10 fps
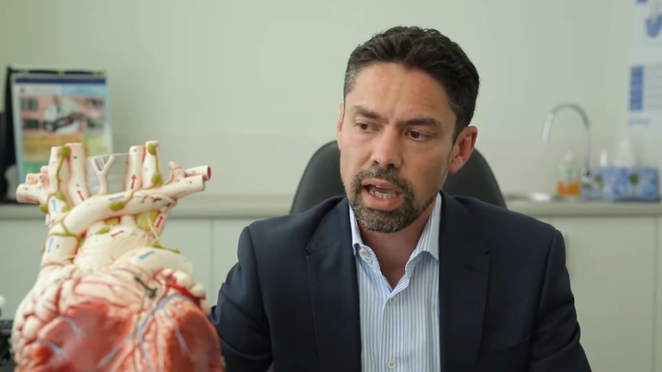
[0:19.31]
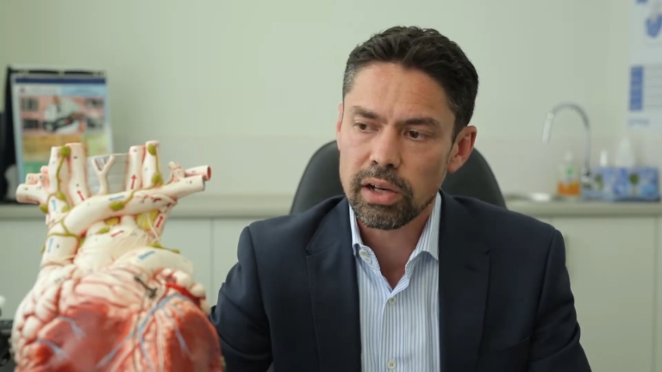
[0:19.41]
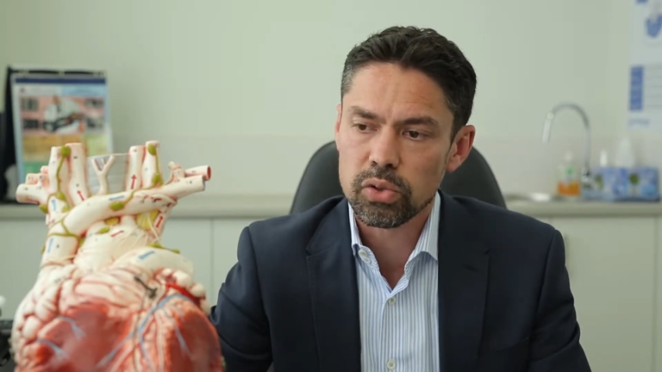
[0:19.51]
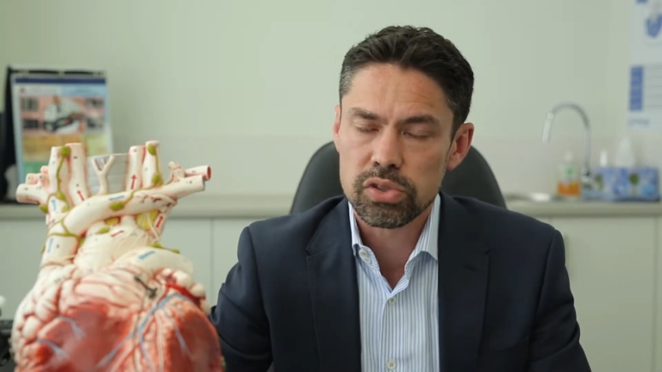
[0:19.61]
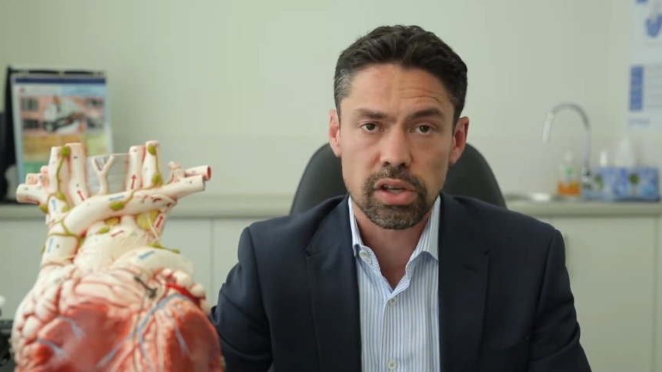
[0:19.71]

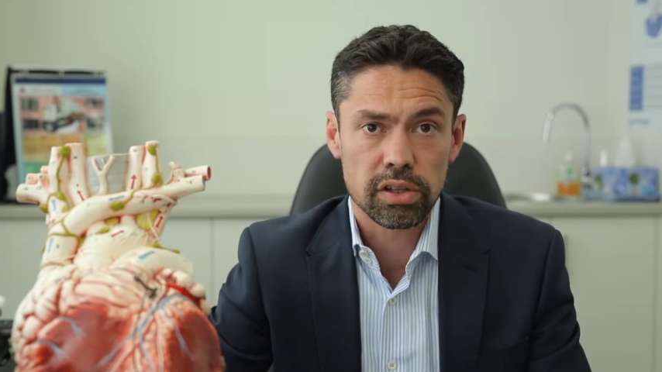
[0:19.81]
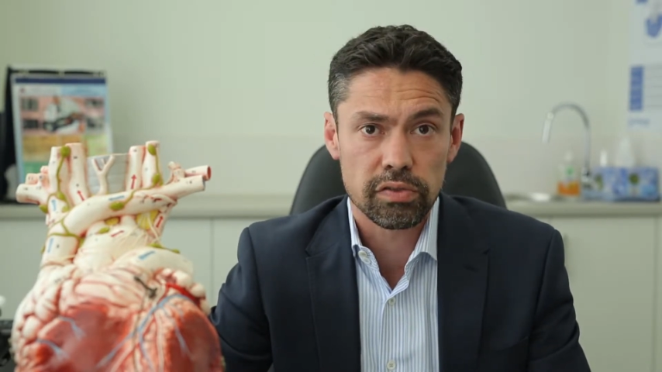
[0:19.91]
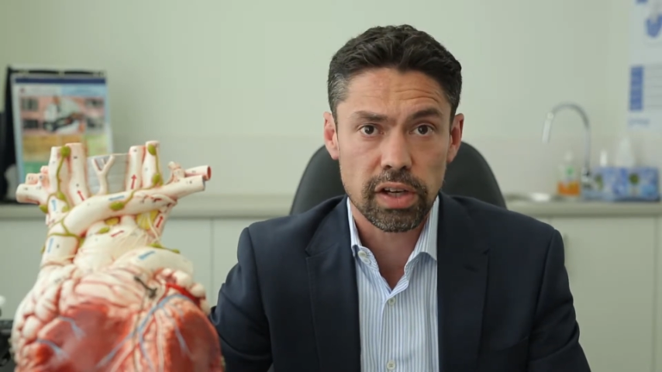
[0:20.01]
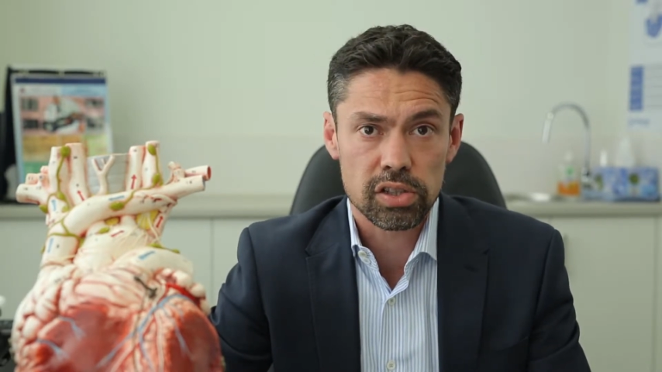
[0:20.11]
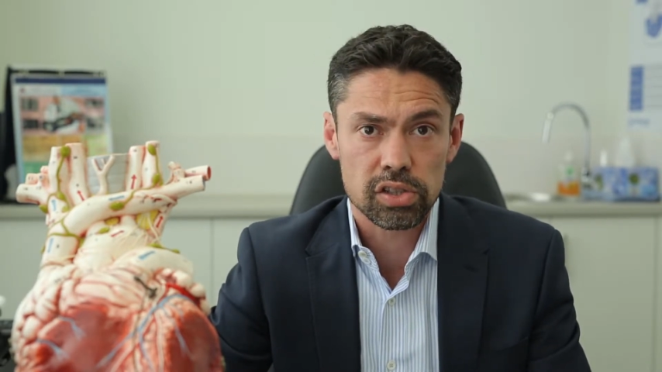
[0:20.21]
and also the
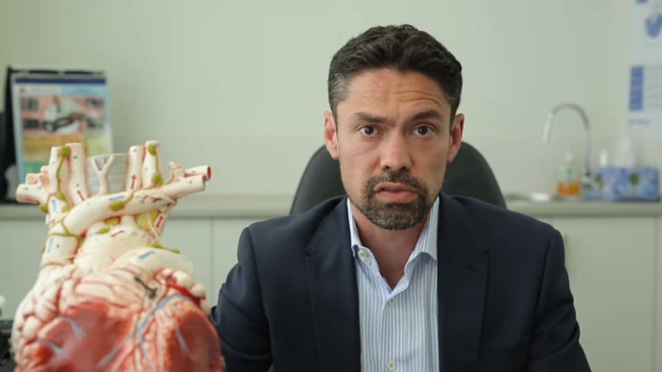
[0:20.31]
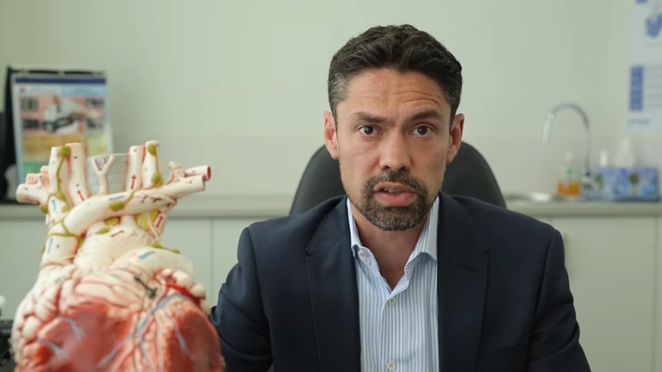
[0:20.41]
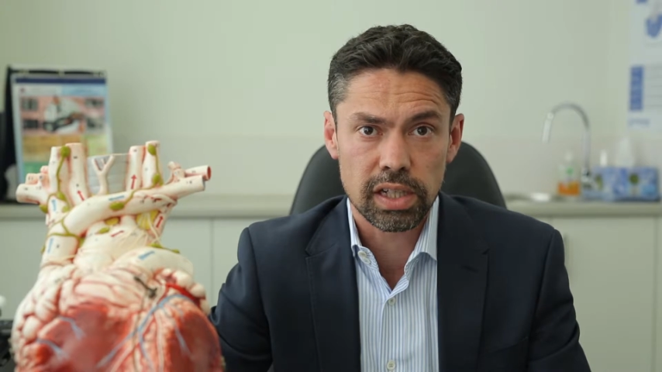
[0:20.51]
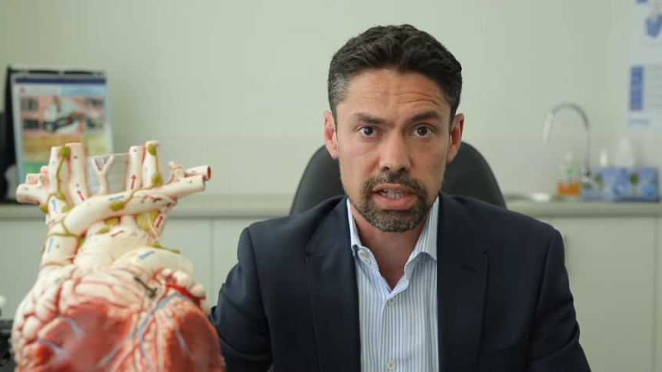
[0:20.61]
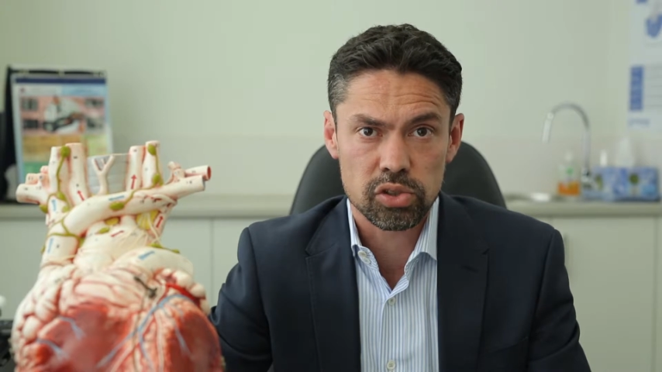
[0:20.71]
function of
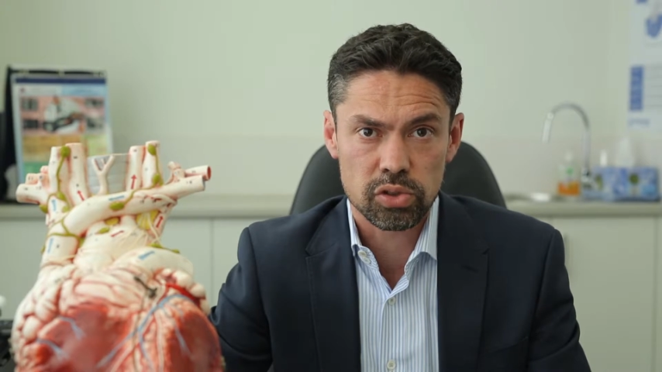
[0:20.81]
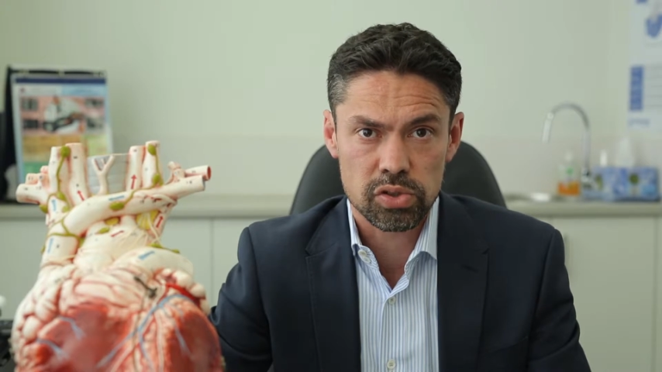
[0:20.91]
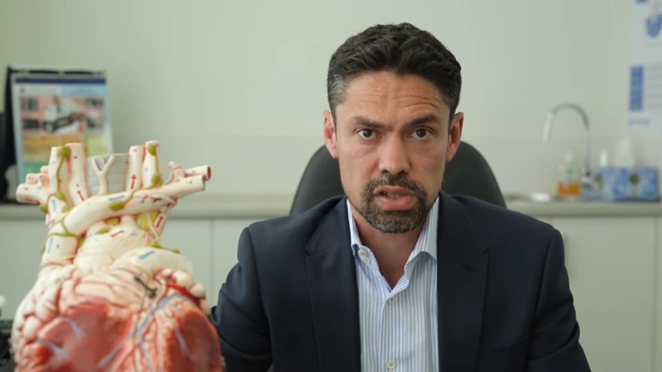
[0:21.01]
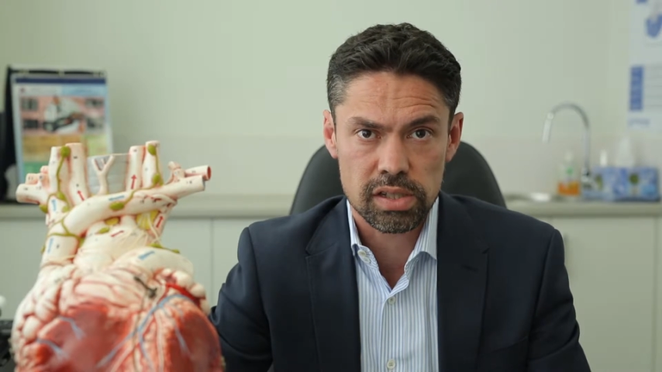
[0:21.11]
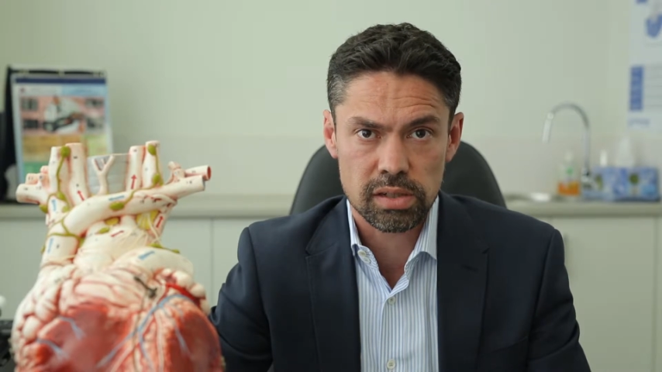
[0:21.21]
the electrical
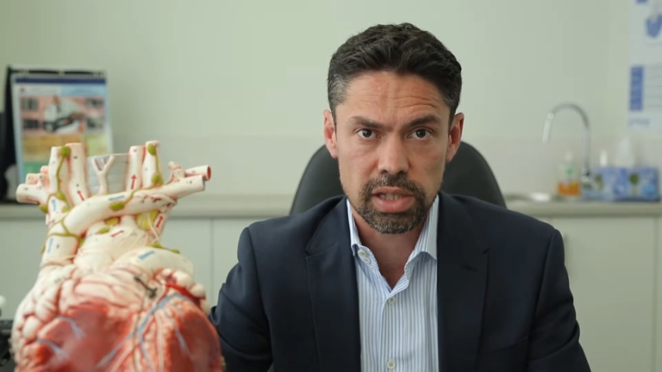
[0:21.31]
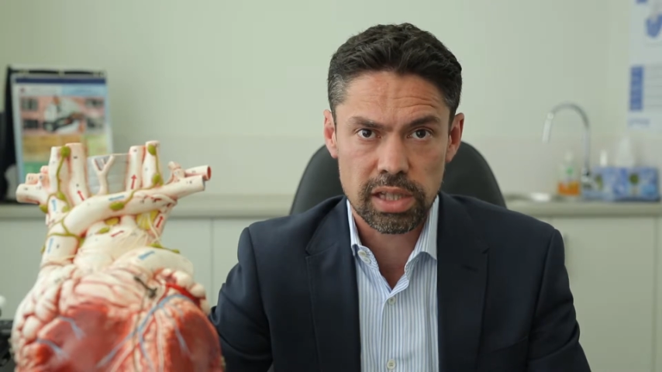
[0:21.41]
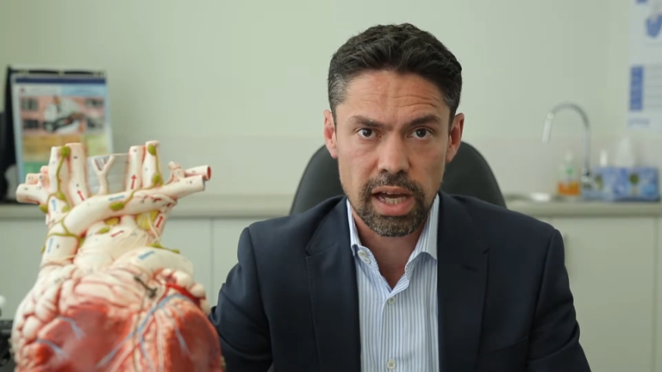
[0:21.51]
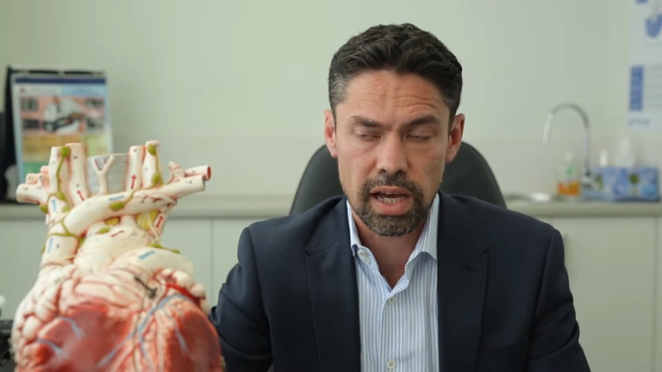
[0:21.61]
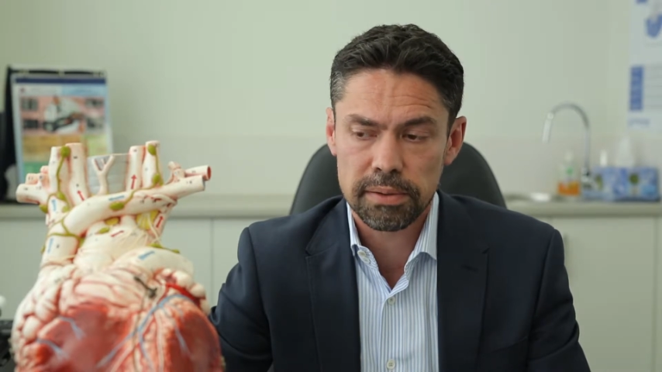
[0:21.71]
system
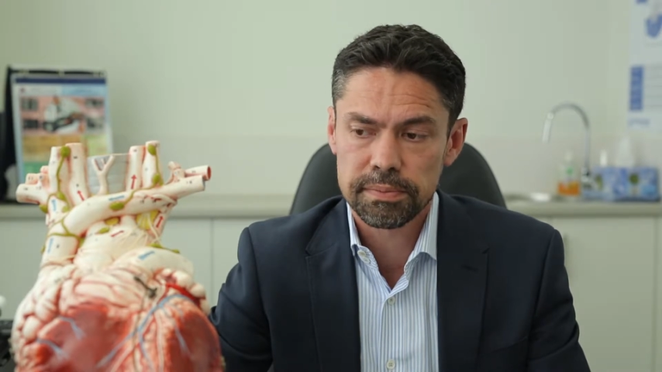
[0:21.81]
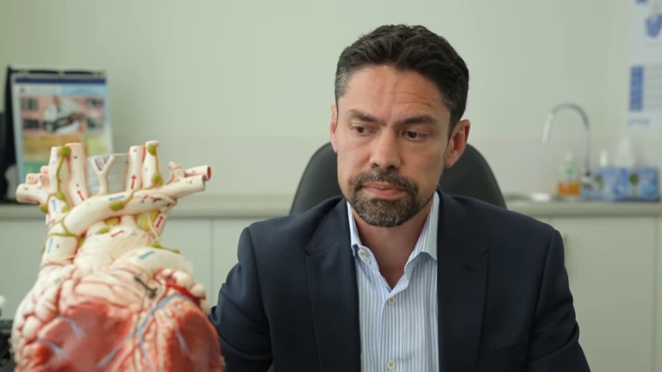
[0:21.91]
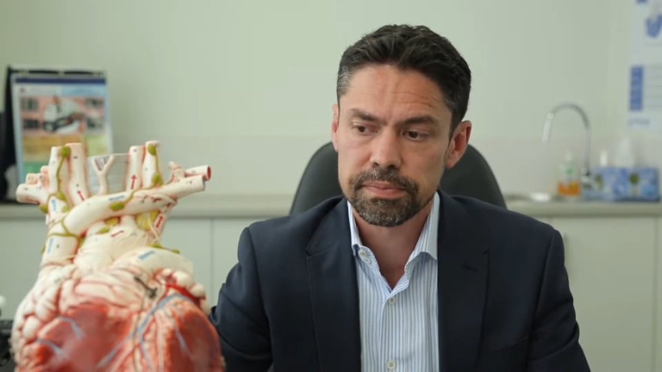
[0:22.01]
in the heart.